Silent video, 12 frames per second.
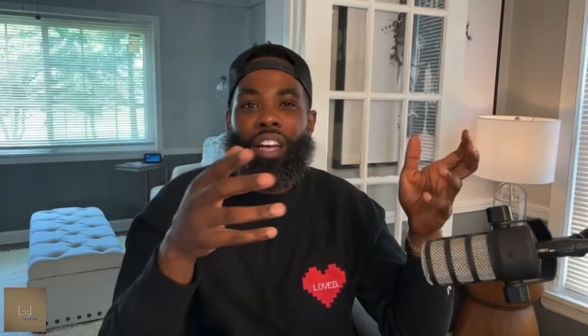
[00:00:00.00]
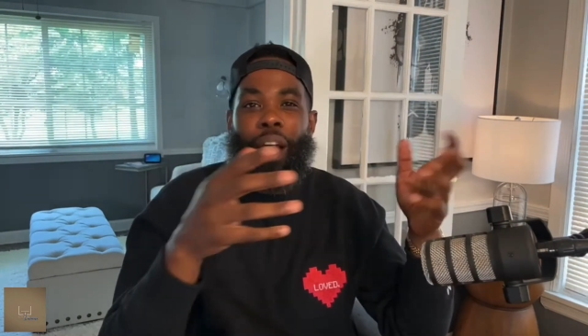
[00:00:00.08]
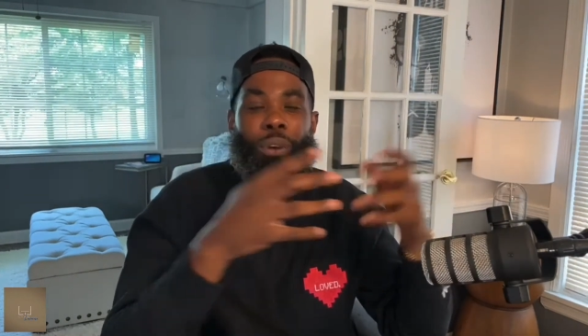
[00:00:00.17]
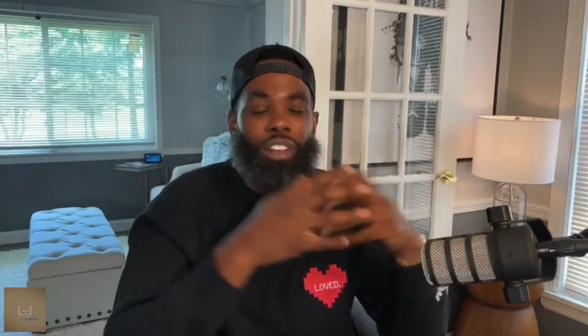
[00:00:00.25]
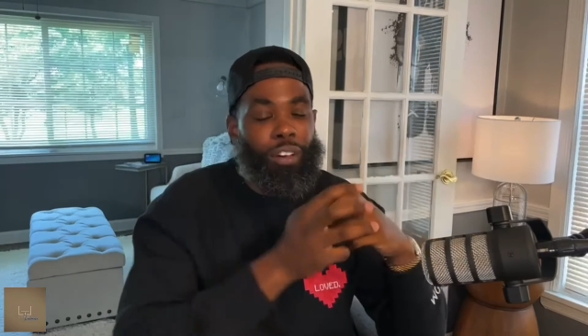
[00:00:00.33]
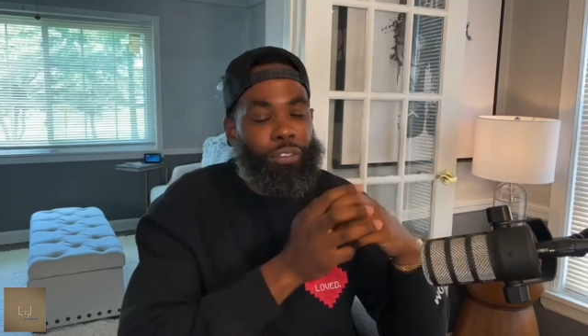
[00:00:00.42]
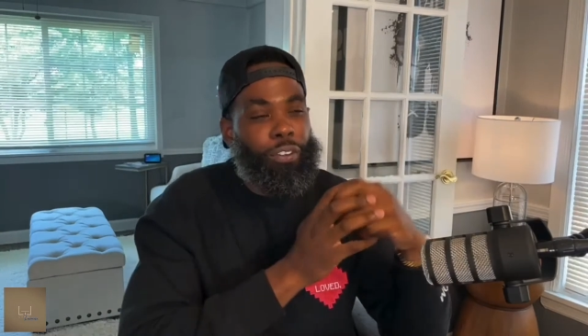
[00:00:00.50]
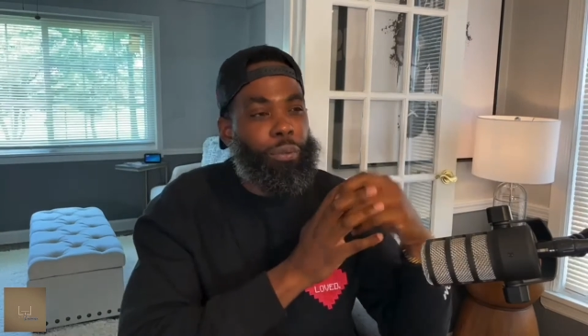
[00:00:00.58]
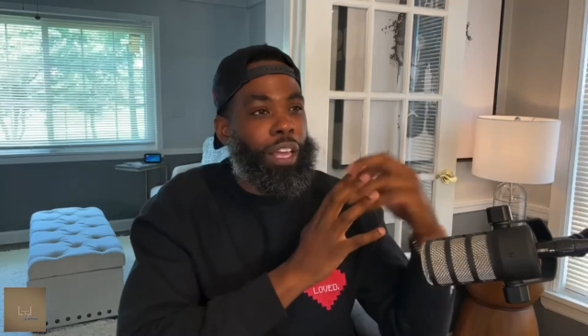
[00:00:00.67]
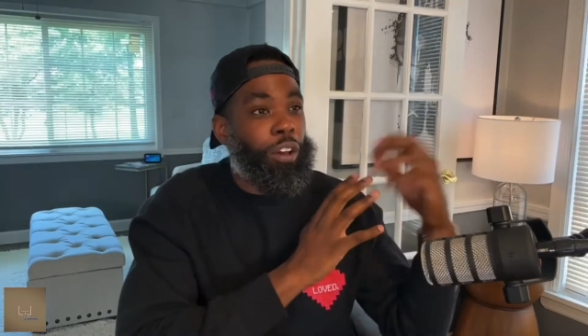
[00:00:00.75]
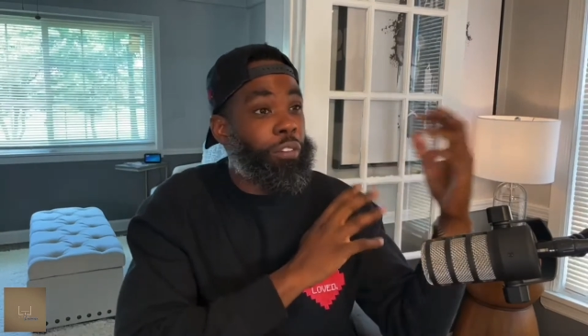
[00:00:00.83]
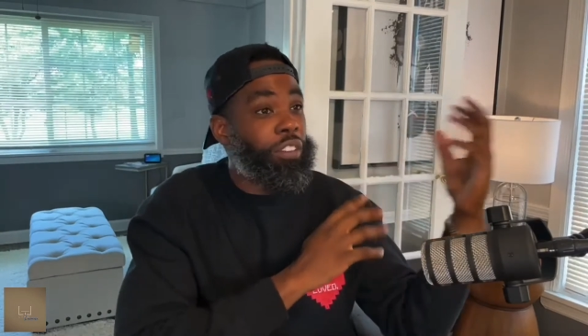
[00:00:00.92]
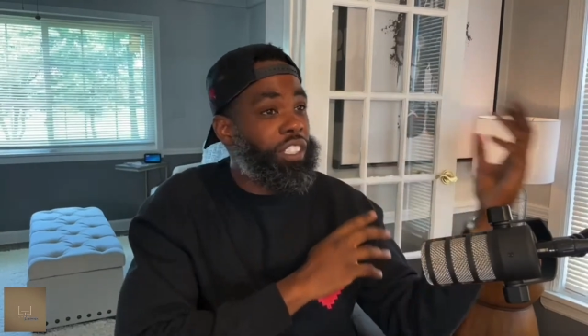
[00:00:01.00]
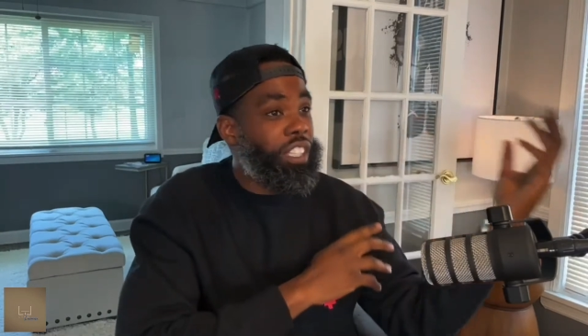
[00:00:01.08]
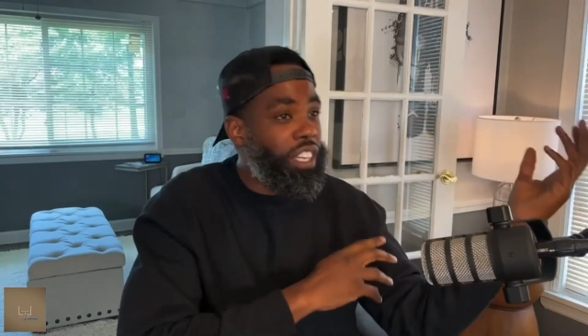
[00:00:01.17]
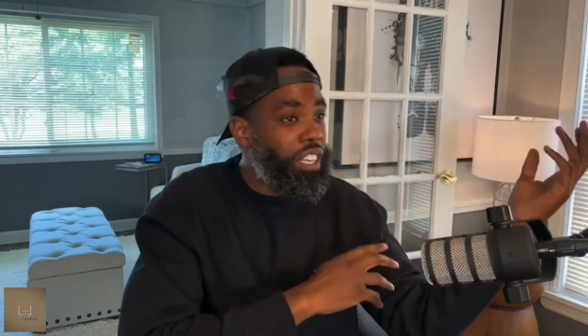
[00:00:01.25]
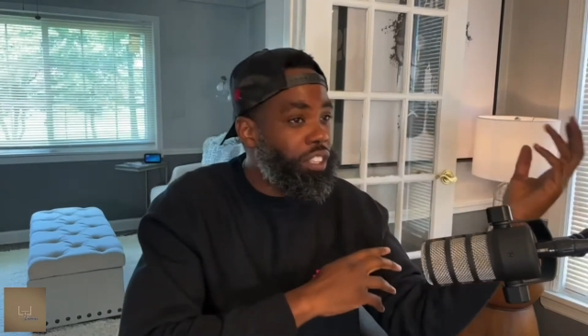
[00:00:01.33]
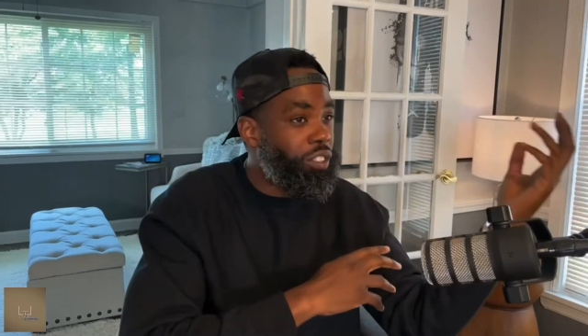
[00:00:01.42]
that would come from like
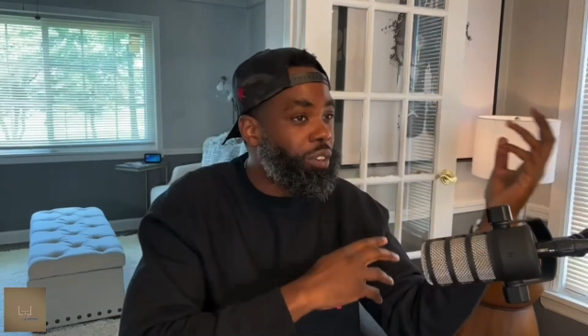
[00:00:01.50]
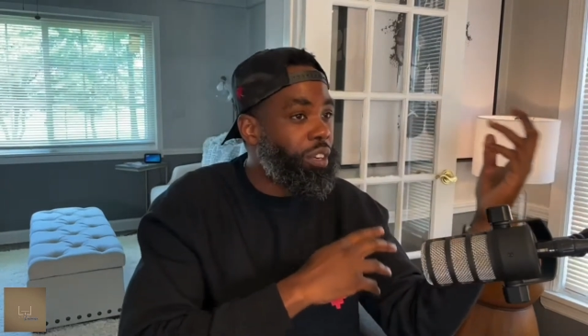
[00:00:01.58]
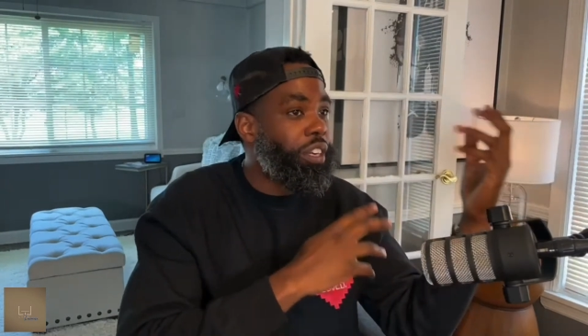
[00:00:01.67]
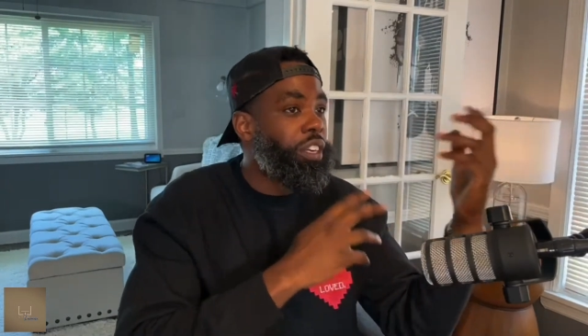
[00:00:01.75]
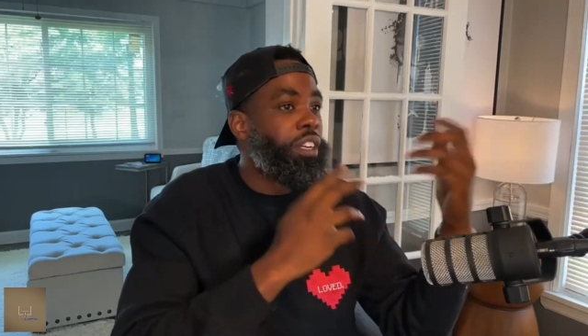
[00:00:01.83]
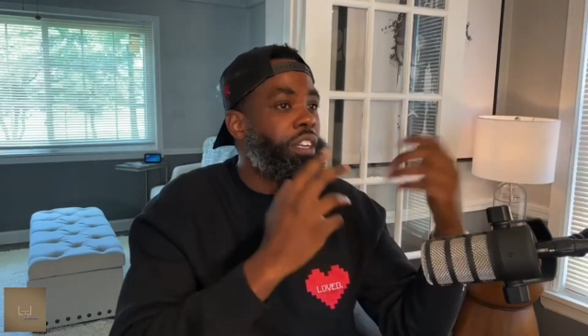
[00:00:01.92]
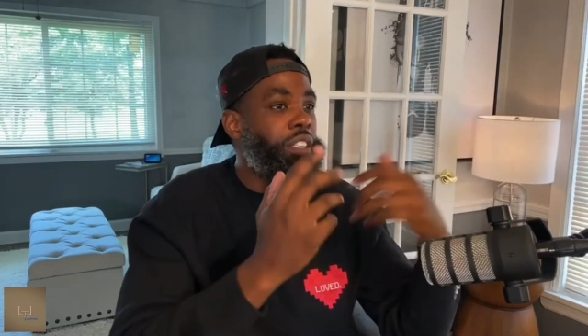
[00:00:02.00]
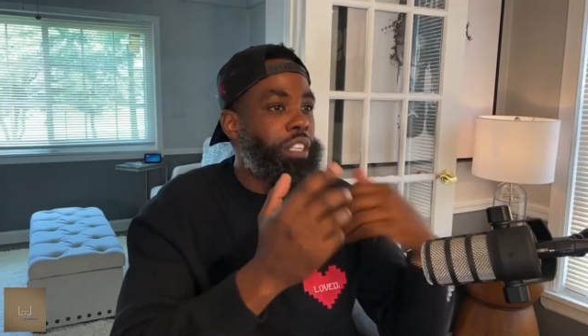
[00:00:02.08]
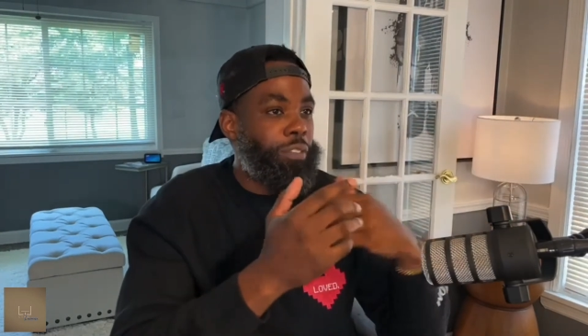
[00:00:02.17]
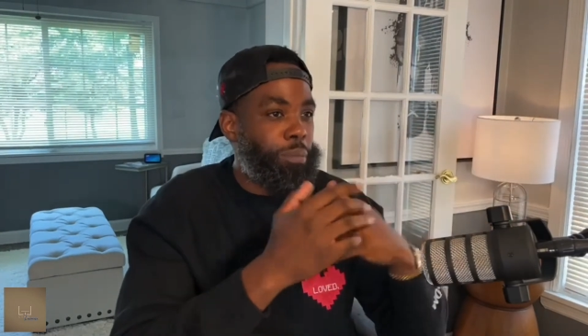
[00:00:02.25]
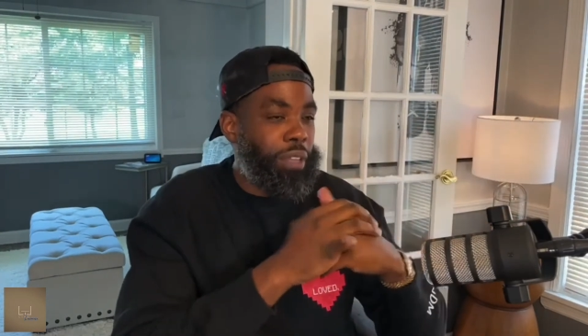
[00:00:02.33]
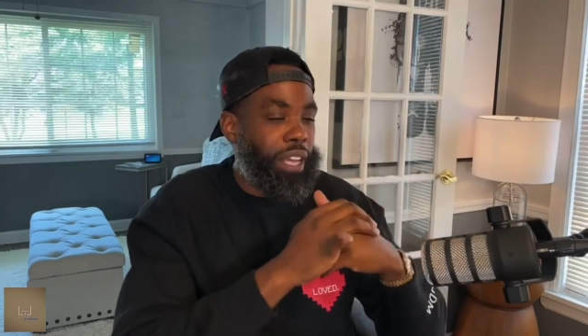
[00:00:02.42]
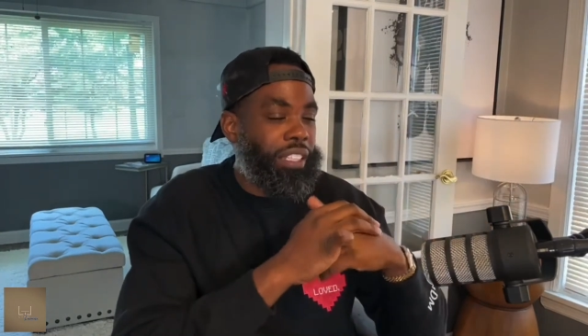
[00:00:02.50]
overseas or different places.